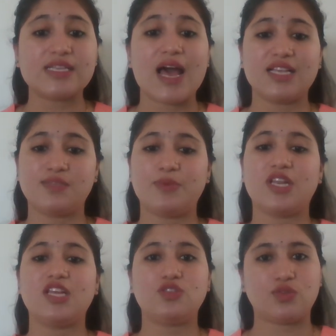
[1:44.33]

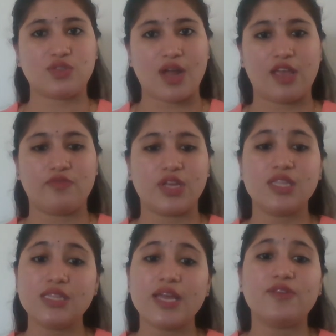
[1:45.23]
aspiring to thrive in
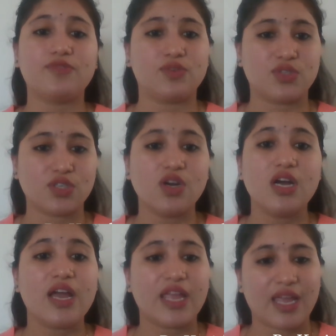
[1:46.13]
their future
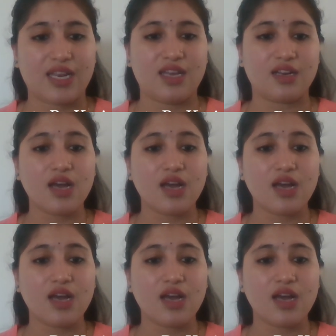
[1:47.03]
career.